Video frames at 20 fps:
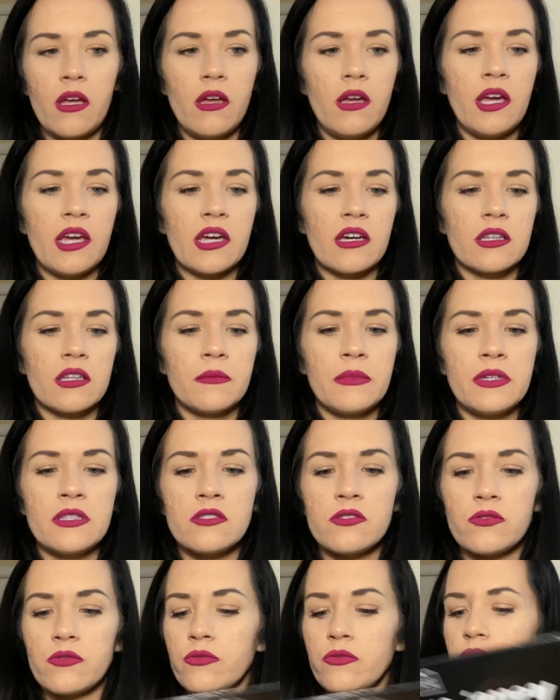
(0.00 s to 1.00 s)
Hang on, let me
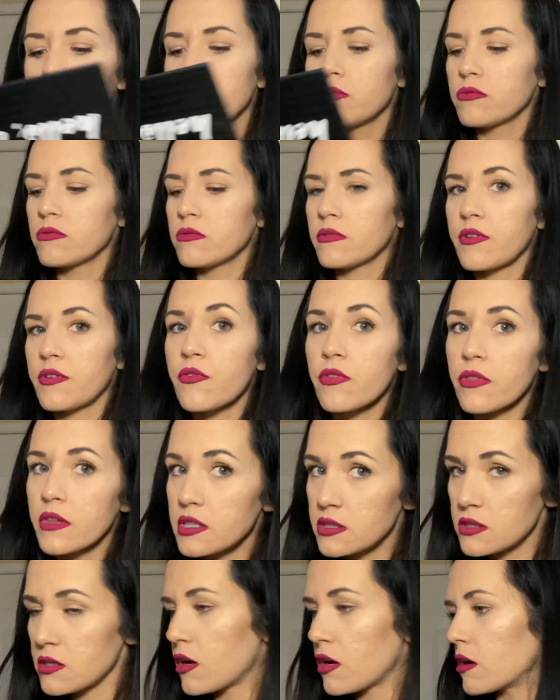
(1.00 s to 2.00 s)
do
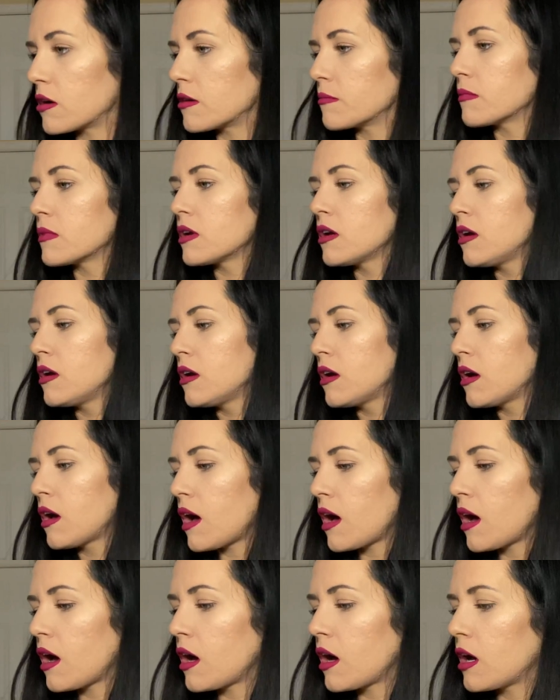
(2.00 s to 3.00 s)
this arm.
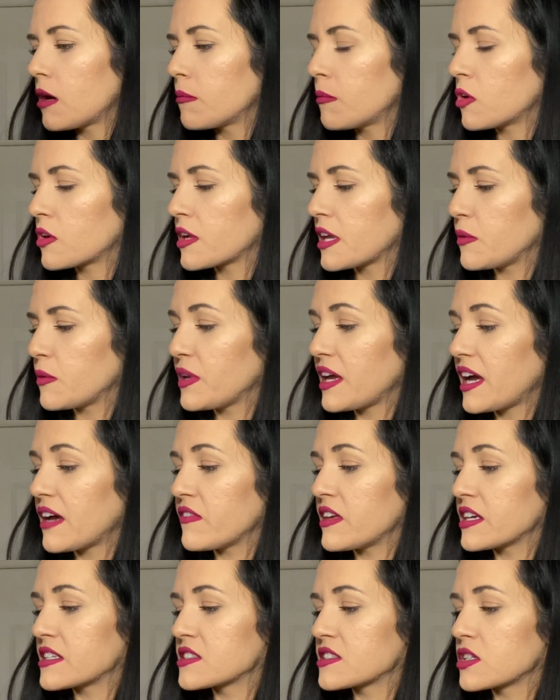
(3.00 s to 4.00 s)
Okay, we have
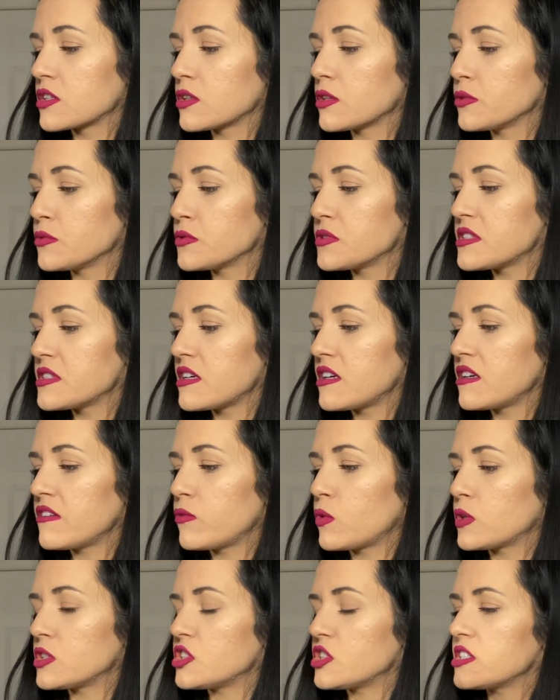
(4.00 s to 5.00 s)
Exclusive,
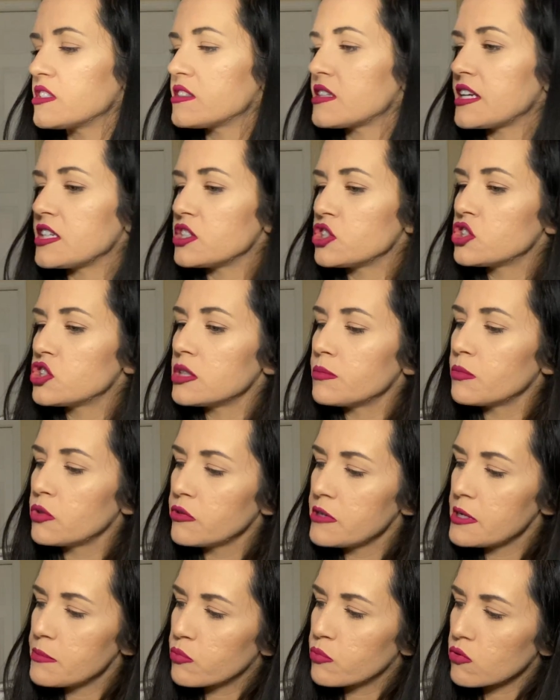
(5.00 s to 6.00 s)
which is a
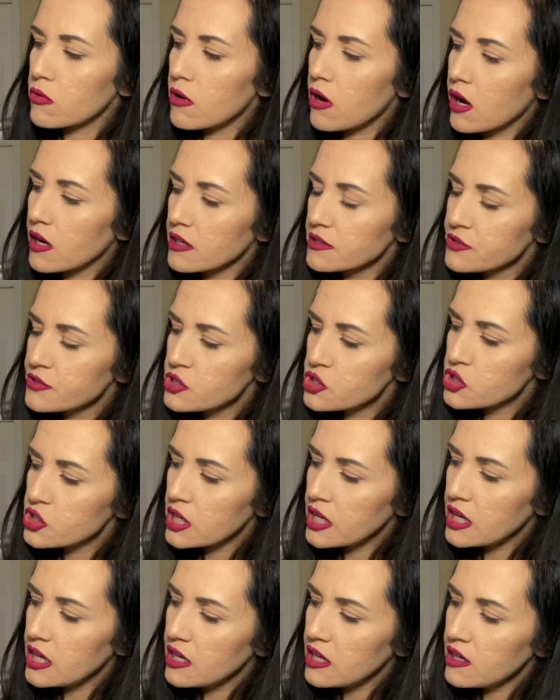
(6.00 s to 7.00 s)
shimmery bronze
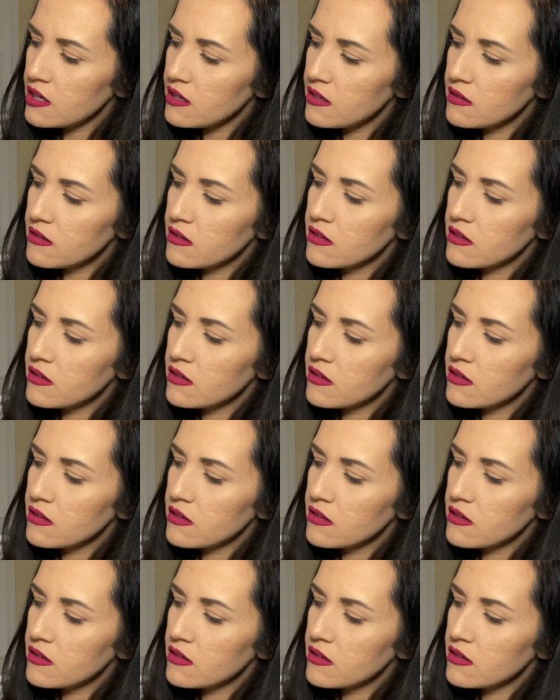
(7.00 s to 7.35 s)
shade.